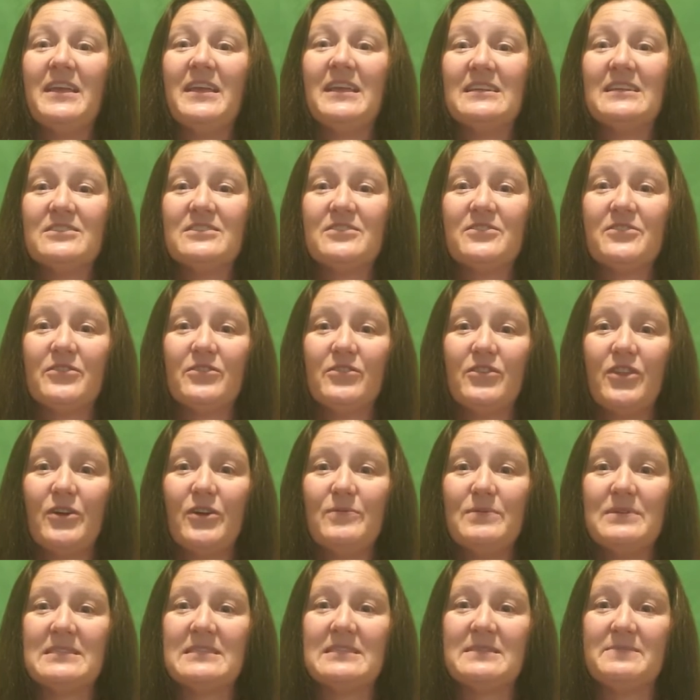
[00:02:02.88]
they get to their
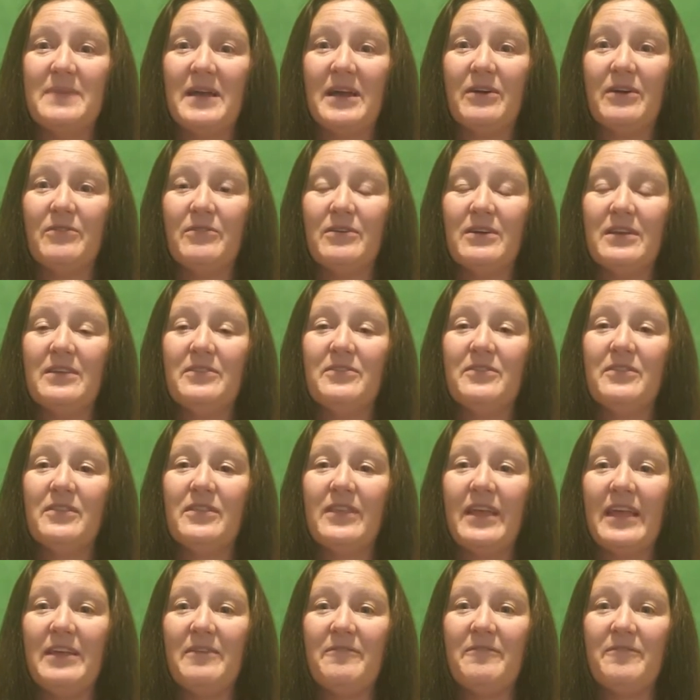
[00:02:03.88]
lowest amount in the
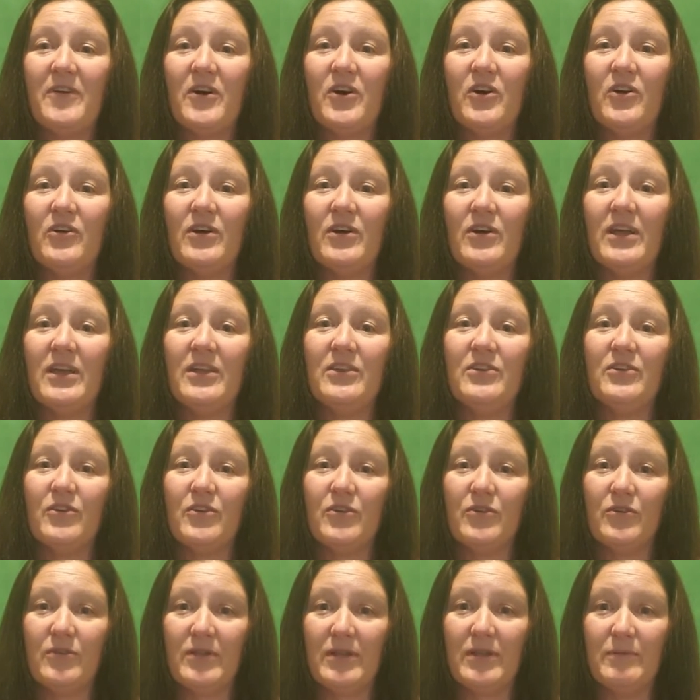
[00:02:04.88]
late fall and
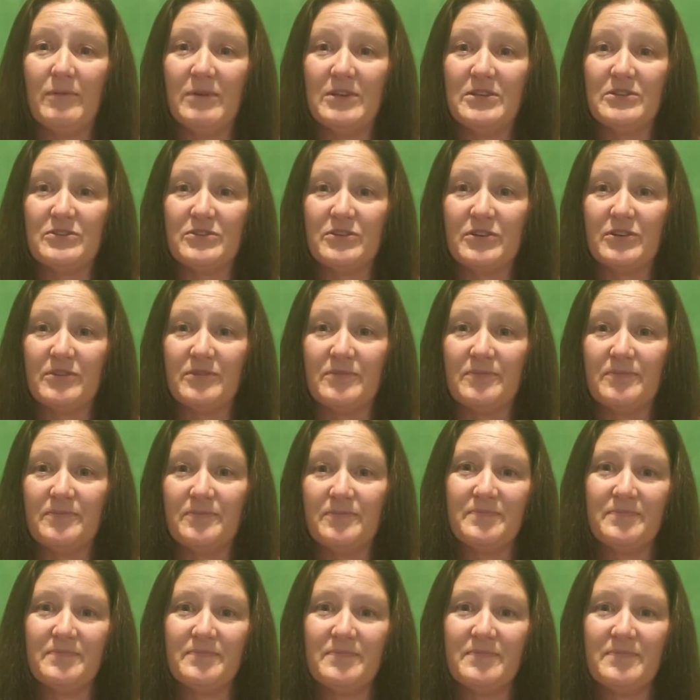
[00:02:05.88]
early winter.
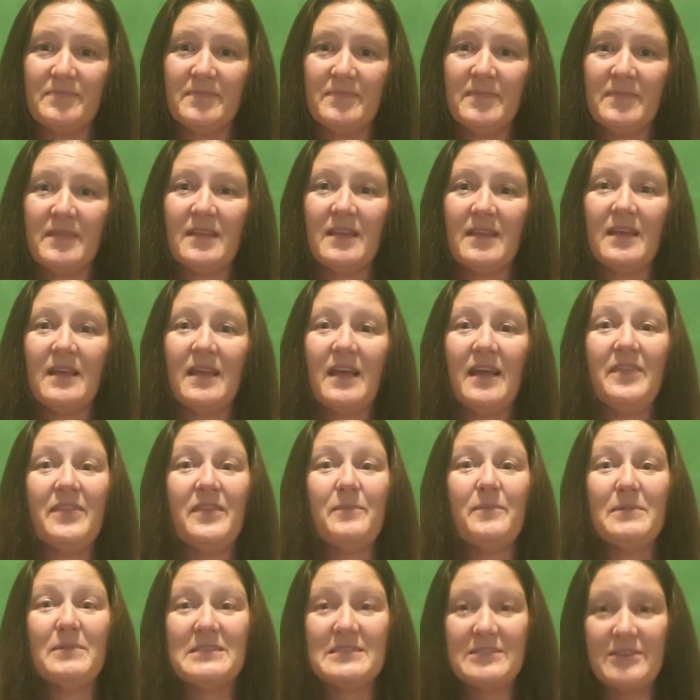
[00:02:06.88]
And
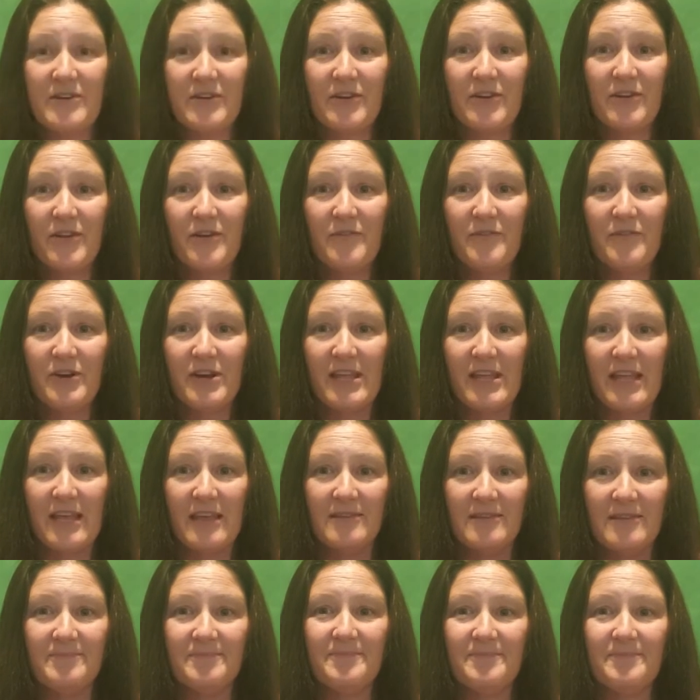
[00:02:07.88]
then we start all over
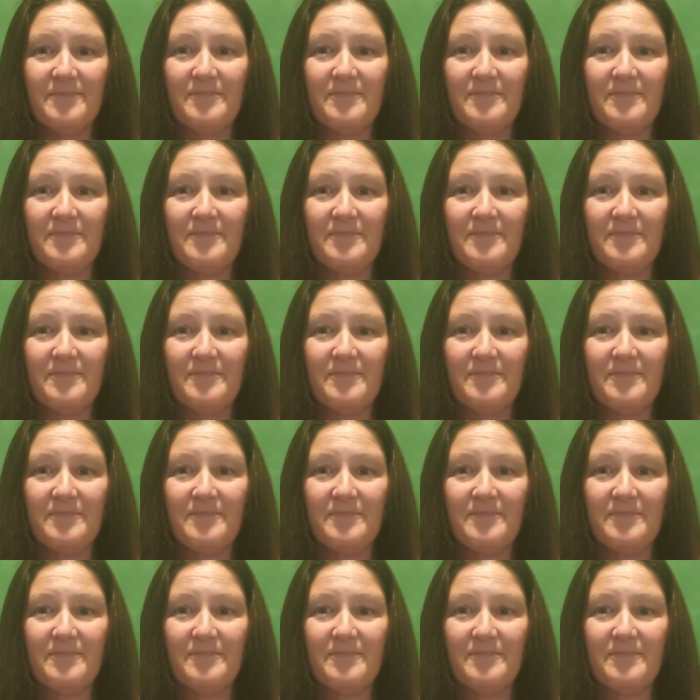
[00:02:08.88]
again.